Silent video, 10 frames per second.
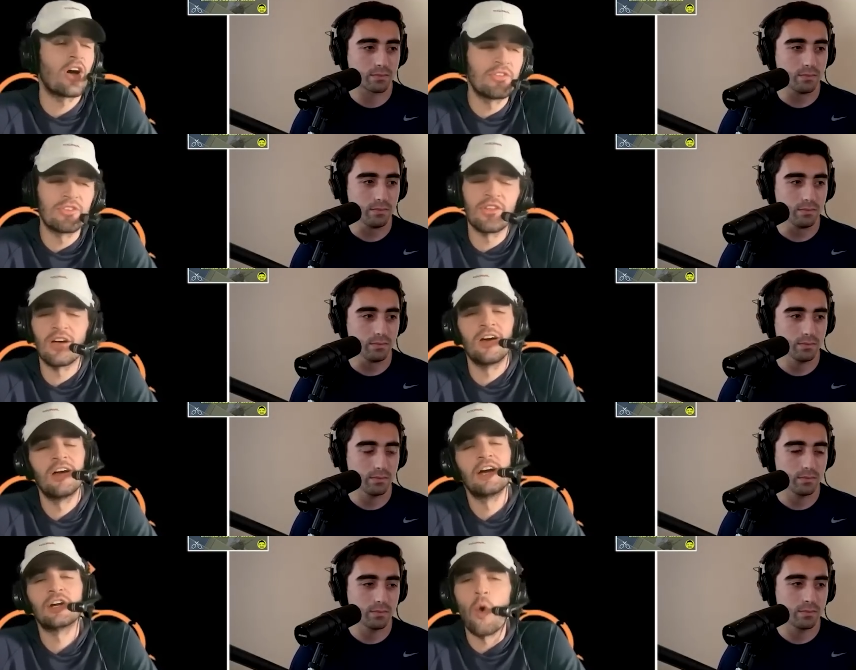Speaker 1: the
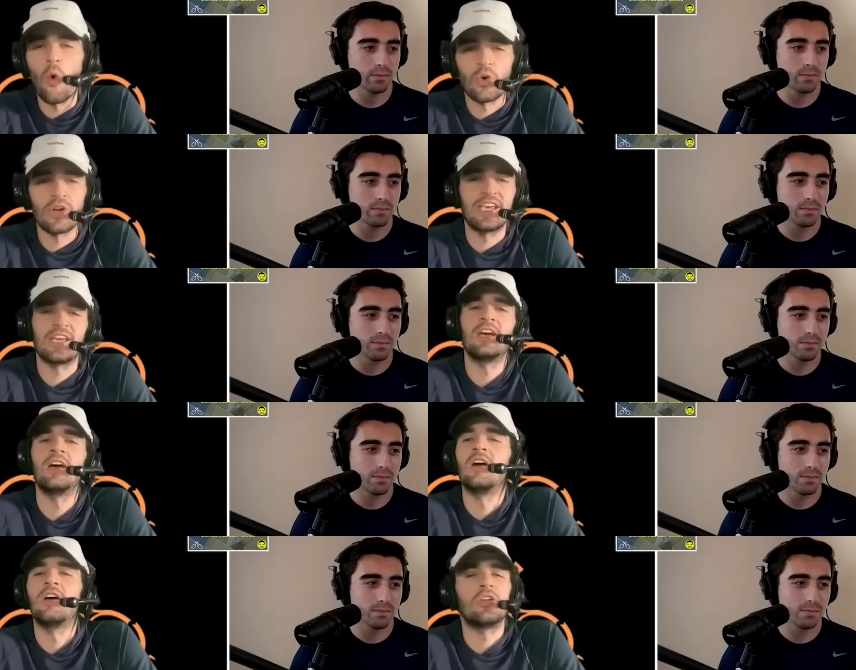corny
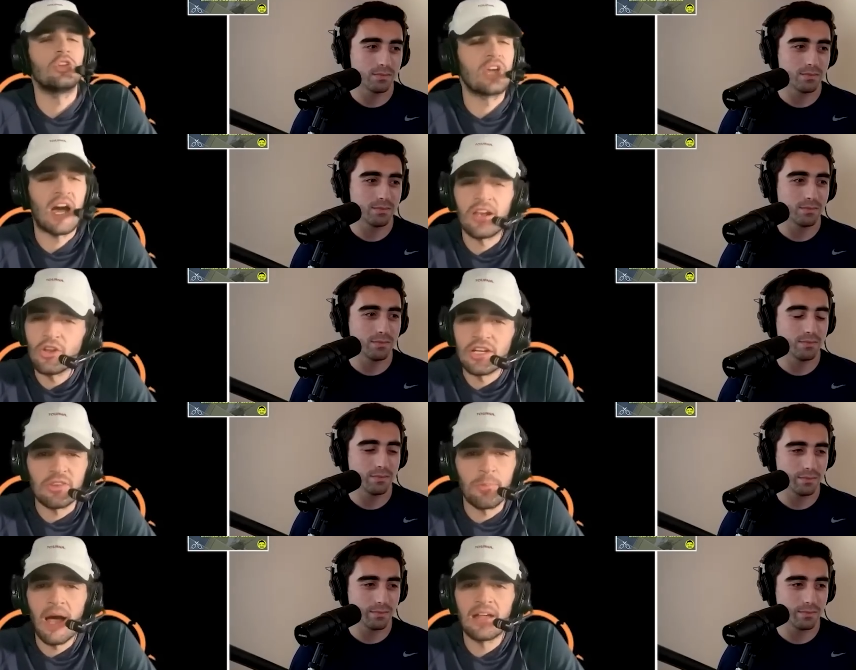you got to look at the
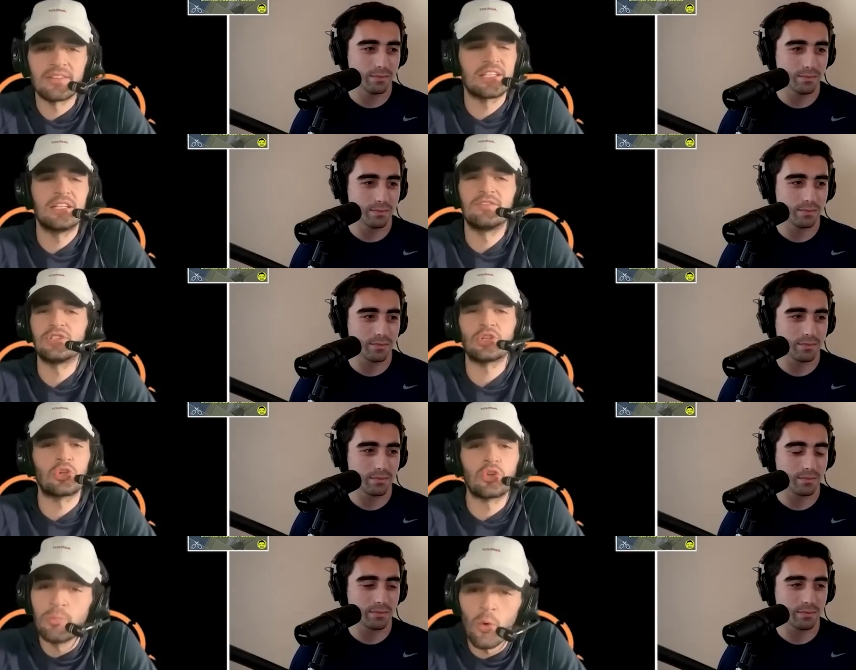positives. You
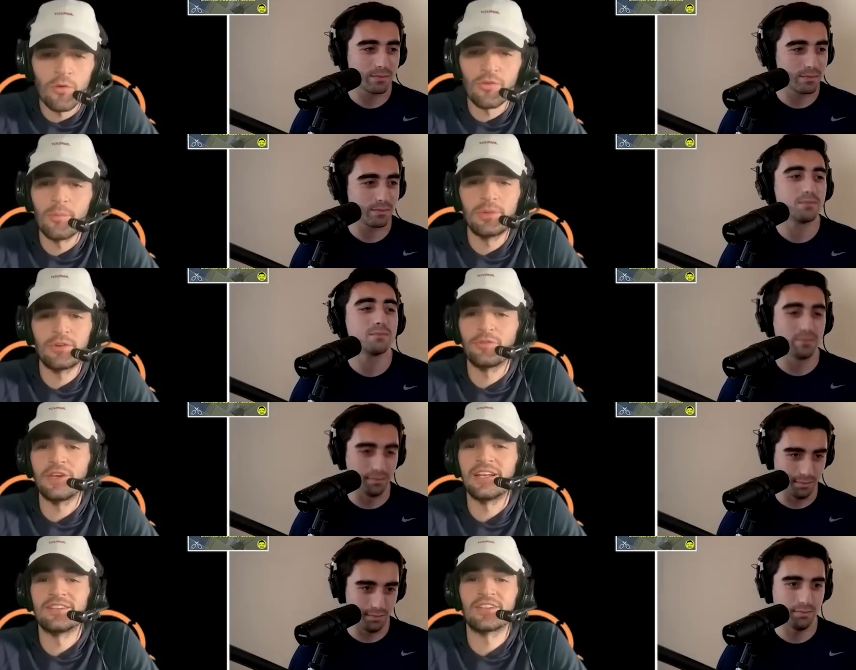learn more from defeat. And
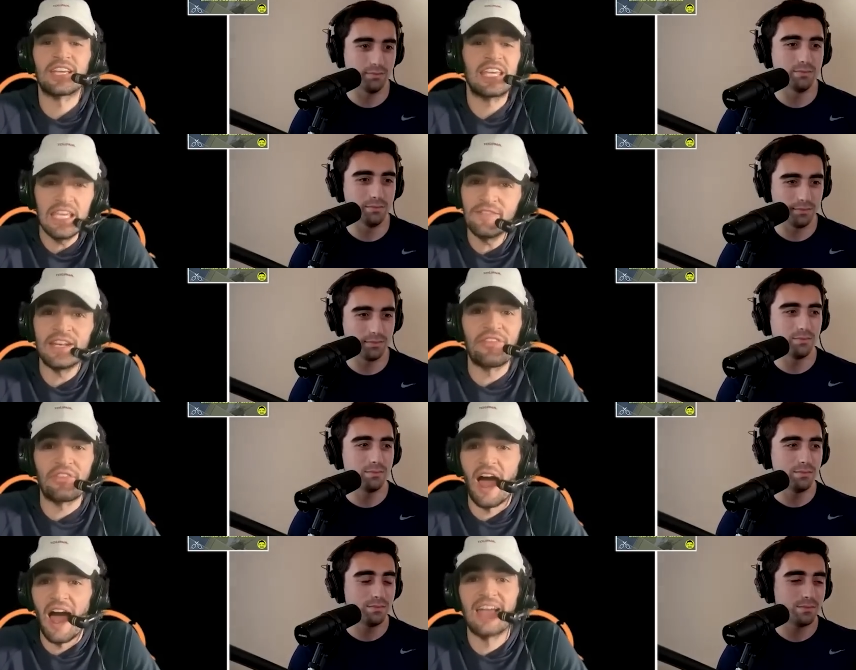it's like, even at the
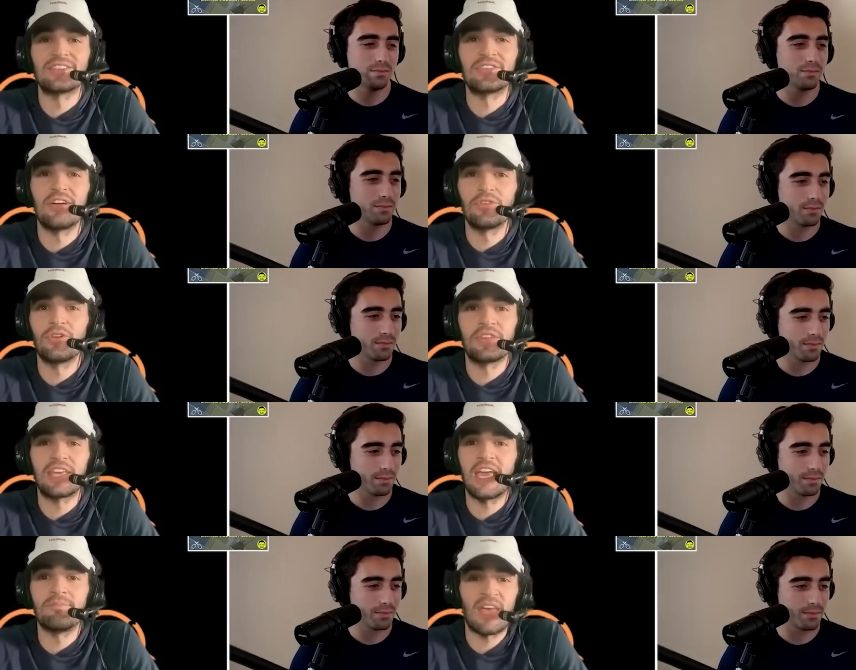highest level of the
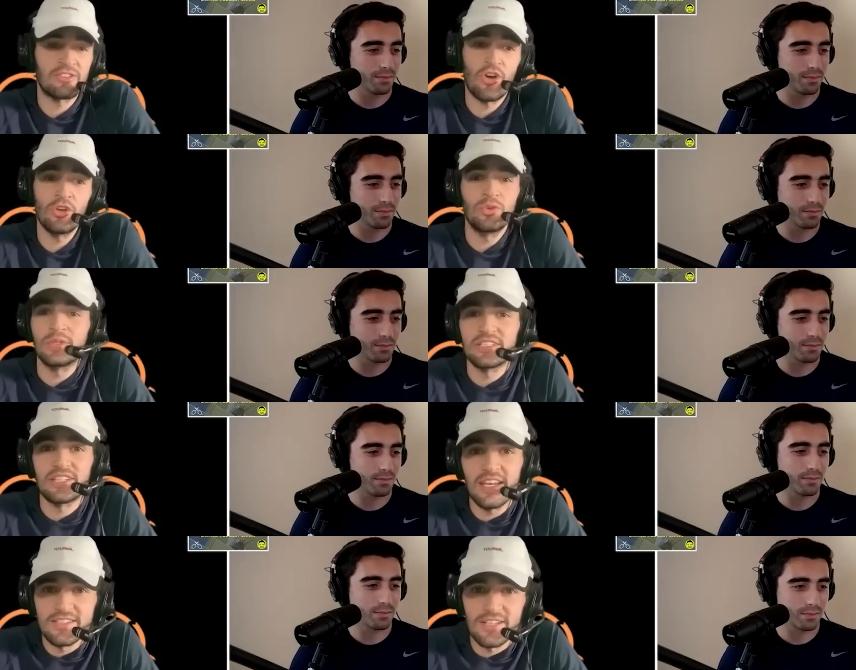game, that's all you can say
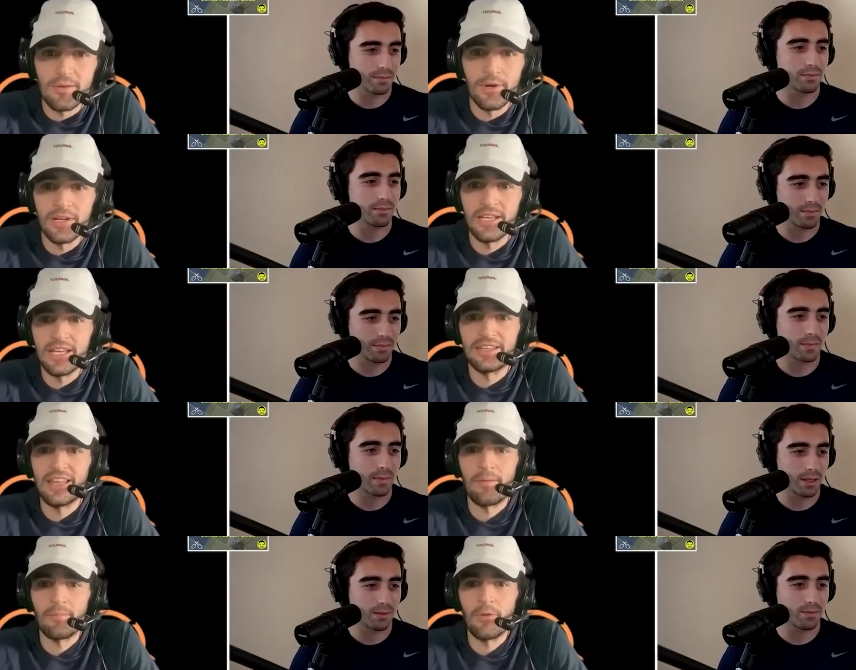to someone in that
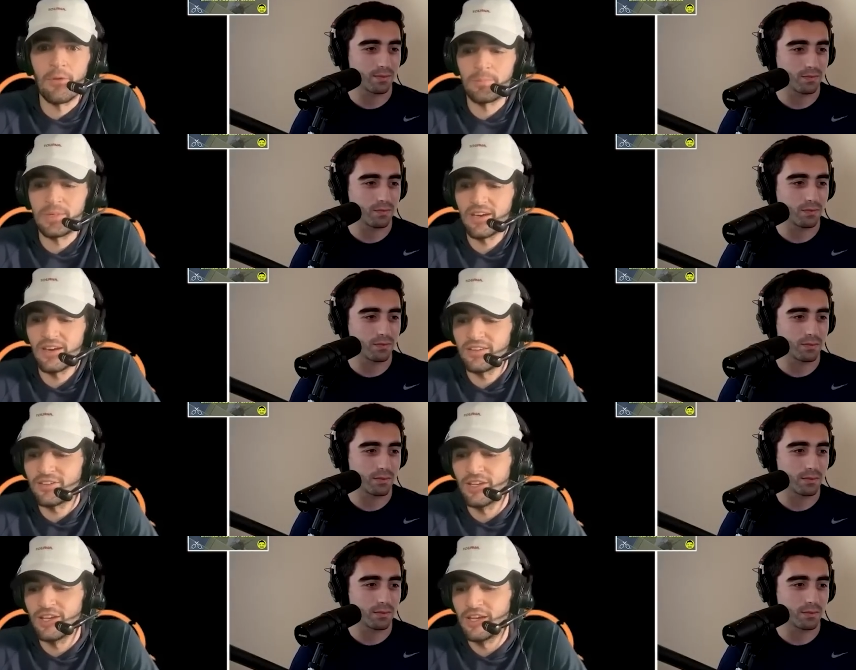moment because
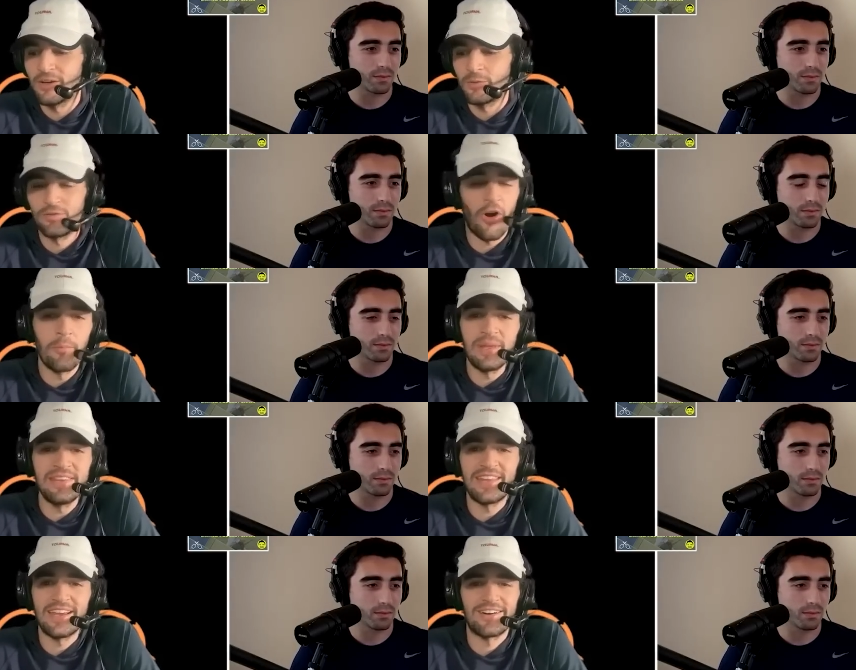we've all been
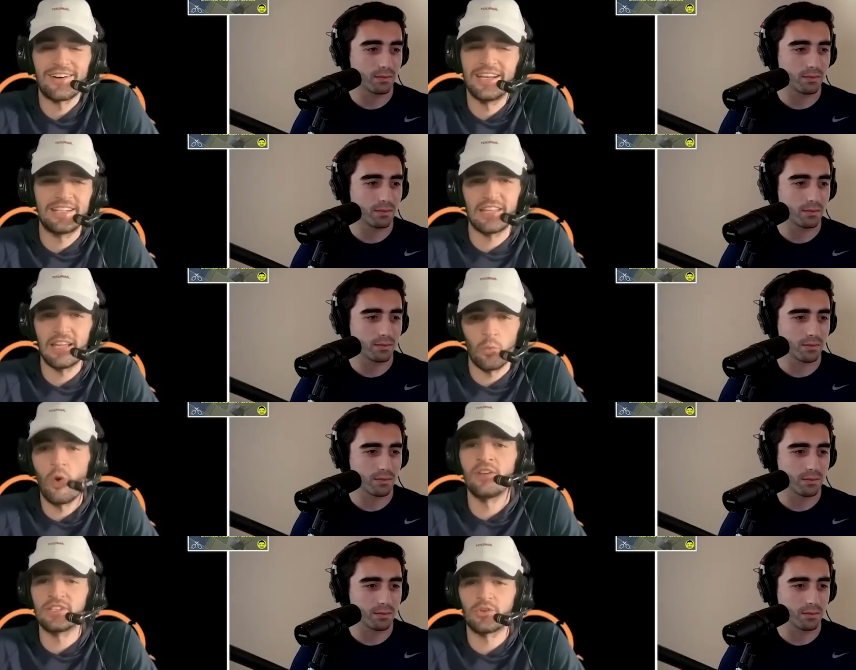there. It, it was
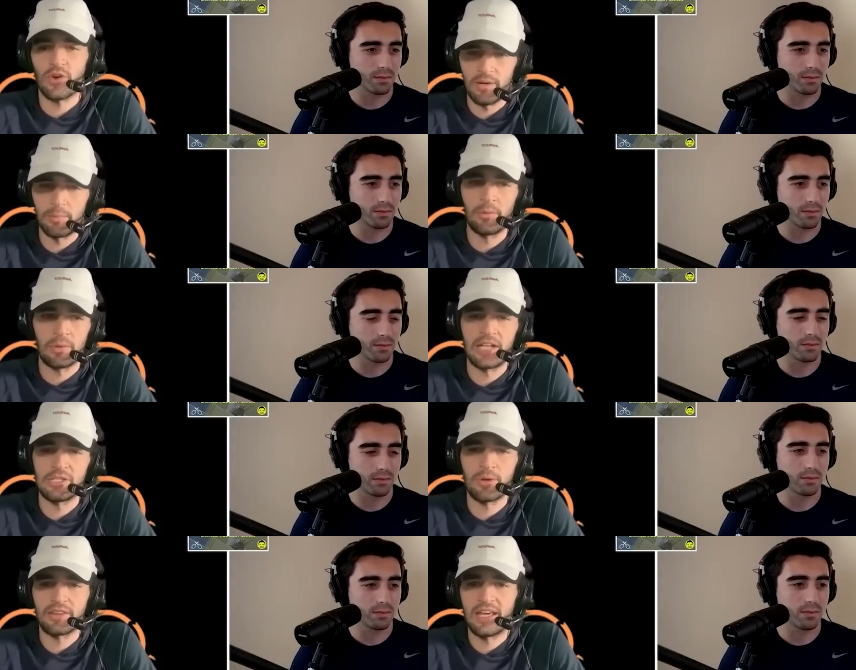incredible. I'm glad you
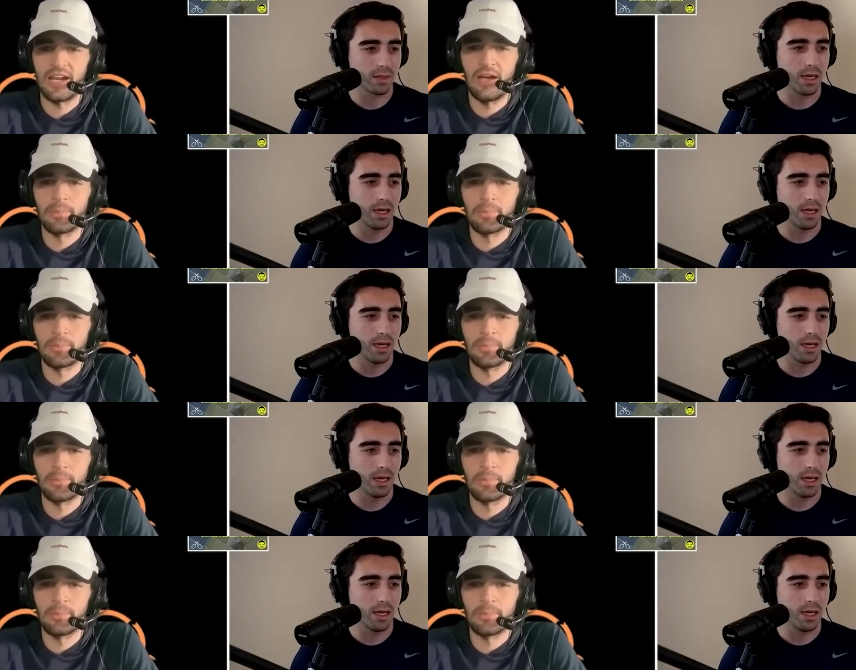brought that up.